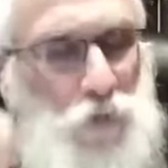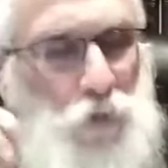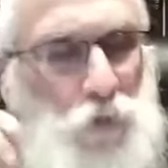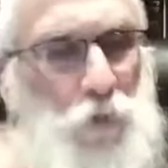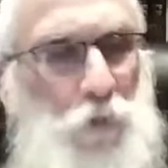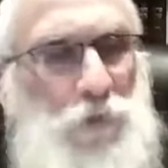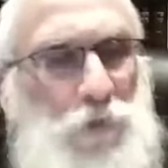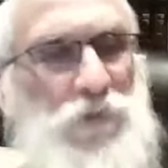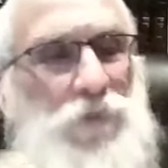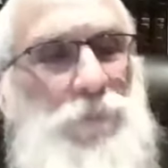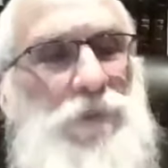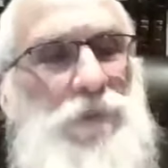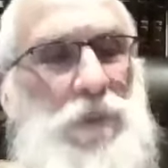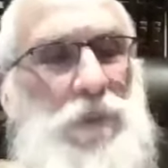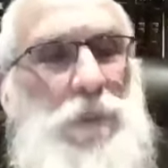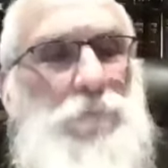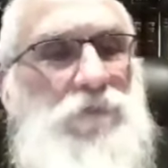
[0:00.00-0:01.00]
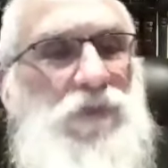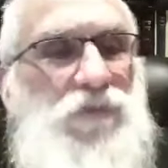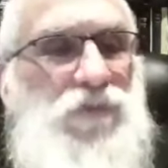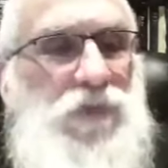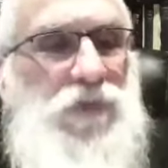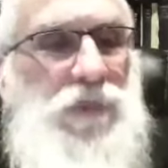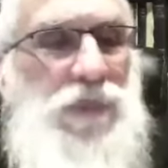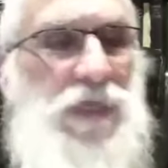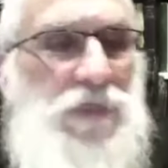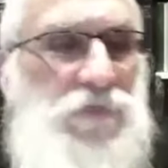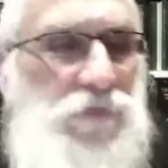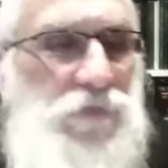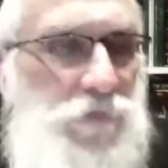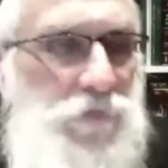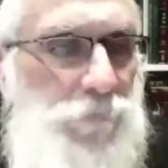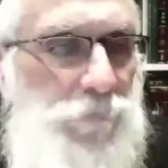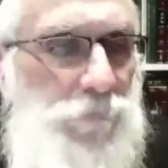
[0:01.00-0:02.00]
going to become disconnected.